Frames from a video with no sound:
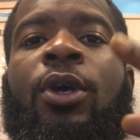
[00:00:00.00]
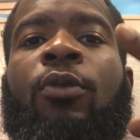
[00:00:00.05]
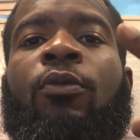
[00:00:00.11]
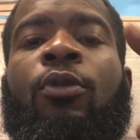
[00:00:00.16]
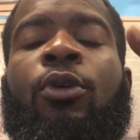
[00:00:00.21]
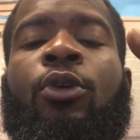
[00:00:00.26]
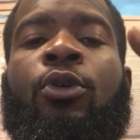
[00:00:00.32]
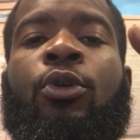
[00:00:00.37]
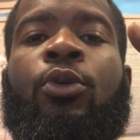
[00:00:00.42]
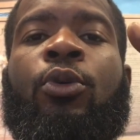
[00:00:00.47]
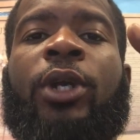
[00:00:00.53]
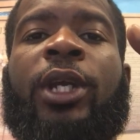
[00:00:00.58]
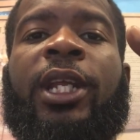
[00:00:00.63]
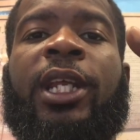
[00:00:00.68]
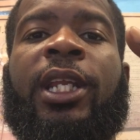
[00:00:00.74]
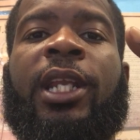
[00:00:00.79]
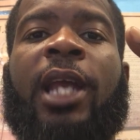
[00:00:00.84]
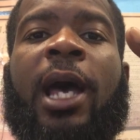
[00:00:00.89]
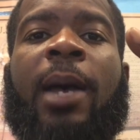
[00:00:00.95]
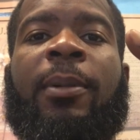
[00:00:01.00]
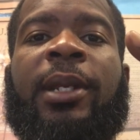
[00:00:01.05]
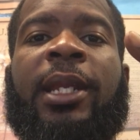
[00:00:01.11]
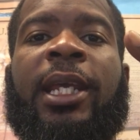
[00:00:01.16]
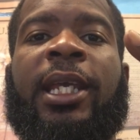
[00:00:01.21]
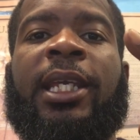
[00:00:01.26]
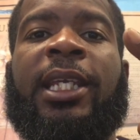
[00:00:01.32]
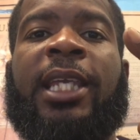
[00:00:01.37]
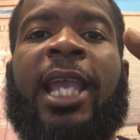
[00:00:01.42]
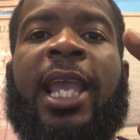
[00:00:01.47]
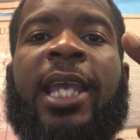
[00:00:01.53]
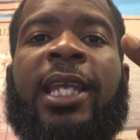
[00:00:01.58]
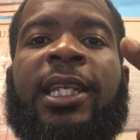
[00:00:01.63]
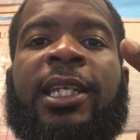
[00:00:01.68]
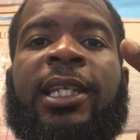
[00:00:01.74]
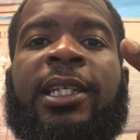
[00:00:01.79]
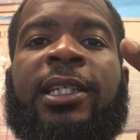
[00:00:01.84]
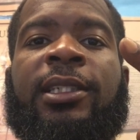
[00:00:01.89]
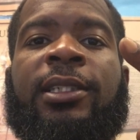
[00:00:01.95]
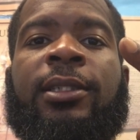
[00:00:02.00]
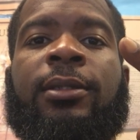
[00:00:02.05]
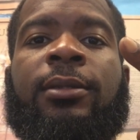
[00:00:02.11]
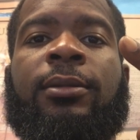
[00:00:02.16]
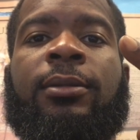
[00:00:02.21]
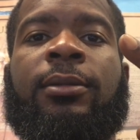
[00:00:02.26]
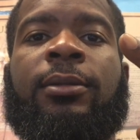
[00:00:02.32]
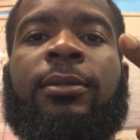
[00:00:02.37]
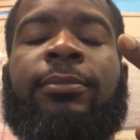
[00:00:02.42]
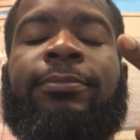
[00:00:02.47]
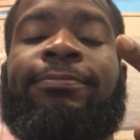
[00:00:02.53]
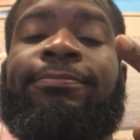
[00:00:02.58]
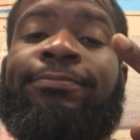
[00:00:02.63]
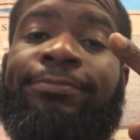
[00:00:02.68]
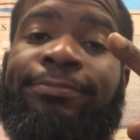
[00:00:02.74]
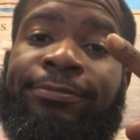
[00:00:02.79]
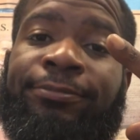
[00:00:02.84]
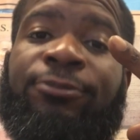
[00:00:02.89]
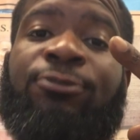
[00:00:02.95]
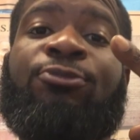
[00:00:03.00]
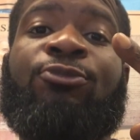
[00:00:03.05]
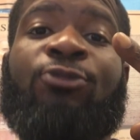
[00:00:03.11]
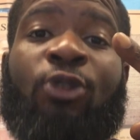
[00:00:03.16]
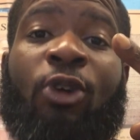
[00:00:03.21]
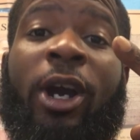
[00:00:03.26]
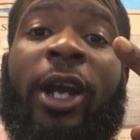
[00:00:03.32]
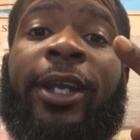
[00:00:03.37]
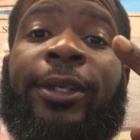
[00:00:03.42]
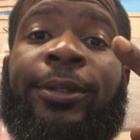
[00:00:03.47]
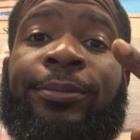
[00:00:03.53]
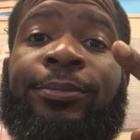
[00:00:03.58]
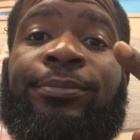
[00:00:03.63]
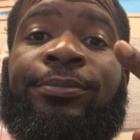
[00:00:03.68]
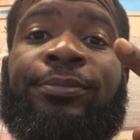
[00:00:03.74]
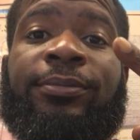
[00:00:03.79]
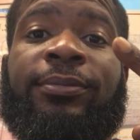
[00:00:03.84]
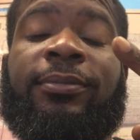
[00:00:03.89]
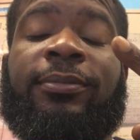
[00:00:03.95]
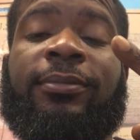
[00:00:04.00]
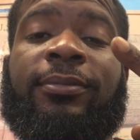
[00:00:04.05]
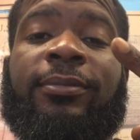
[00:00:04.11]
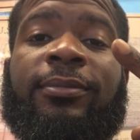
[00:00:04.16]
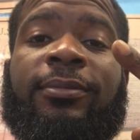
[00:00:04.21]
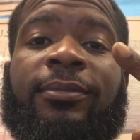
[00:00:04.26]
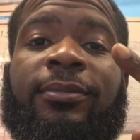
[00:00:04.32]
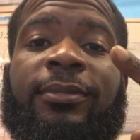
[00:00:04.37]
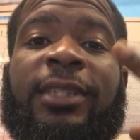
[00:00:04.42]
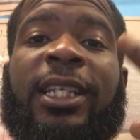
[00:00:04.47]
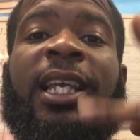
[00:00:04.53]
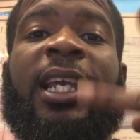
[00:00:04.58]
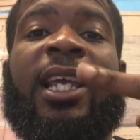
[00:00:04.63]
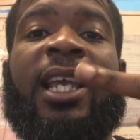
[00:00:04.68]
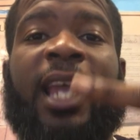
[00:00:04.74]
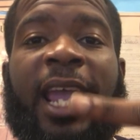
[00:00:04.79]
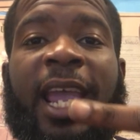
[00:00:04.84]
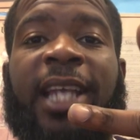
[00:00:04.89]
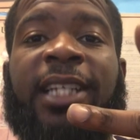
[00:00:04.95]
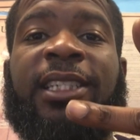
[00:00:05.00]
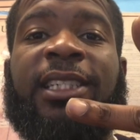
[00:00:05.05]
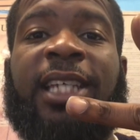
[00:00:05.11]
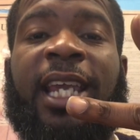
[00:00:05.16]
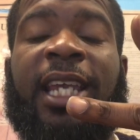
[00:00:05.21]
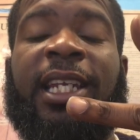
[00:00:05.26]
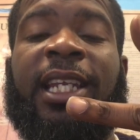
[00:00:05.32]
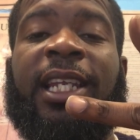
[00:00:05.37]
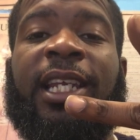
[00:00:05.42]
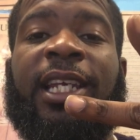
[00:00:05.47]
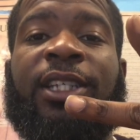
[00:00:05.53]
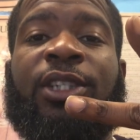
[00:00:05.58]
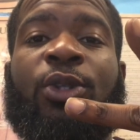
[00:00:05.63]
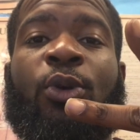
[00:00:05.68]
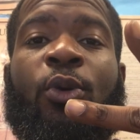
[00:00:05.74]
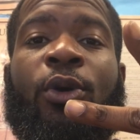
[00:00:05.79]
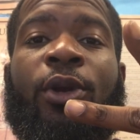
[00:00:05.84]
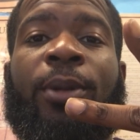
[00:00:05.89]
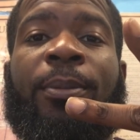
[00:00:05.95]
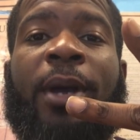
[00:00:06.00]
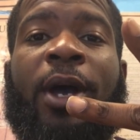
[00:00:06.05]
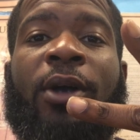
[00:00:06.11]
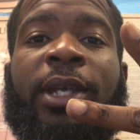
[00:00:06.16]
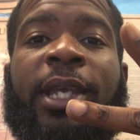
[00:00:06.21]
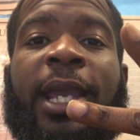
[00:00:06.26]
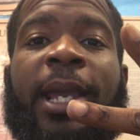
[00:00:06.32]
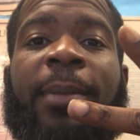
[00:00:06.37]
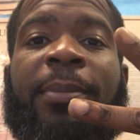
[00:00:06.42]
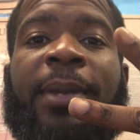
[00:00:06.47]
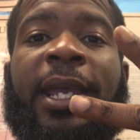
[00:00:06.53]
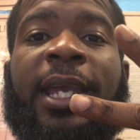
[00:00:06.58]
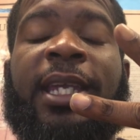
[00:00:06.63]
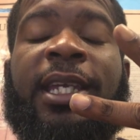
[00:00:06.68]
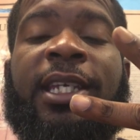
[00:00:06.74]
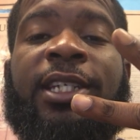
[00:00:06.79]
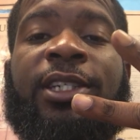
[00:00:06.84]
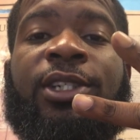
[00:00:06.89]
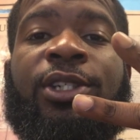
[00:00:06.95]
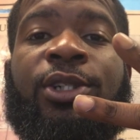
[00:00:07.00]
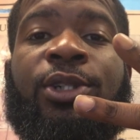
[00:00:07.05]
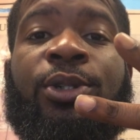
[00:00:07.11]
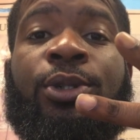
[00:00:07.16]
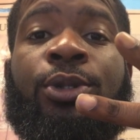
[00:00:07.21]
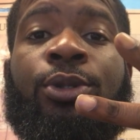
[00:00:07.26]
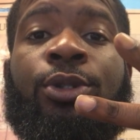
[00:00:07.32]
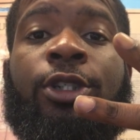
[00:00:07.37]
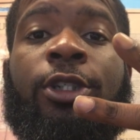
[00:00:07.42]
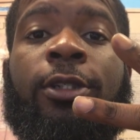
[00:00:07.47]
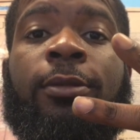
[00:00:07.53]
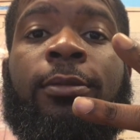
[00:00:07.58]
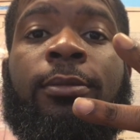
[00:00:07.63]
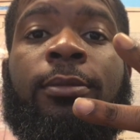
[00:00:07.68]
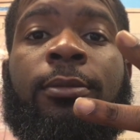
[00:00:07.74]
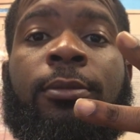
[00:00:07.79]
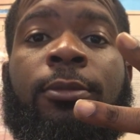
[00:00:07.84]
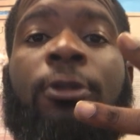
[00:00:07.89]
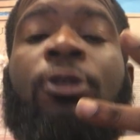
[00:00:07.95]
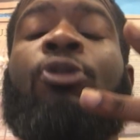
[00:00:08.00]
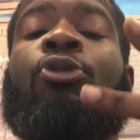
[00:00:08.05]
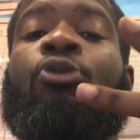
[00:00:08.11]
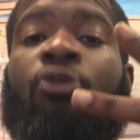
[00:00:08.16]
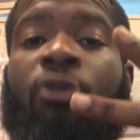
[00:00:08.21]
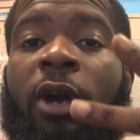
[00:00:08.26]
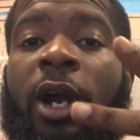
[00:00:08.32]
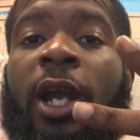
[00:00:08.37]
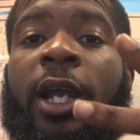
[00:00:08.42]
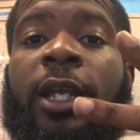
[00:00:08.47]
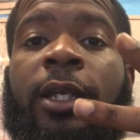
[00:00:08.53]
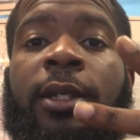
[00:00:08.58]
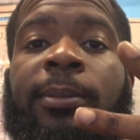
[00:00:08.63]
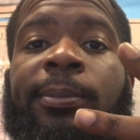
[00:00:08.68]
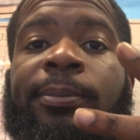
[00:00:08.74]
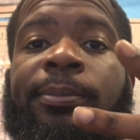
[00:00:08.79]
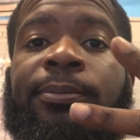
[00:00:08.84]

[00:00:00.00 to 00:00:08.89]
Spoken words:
recruiting and nominating candidates, right? Educate the electorate about campaign issues, right?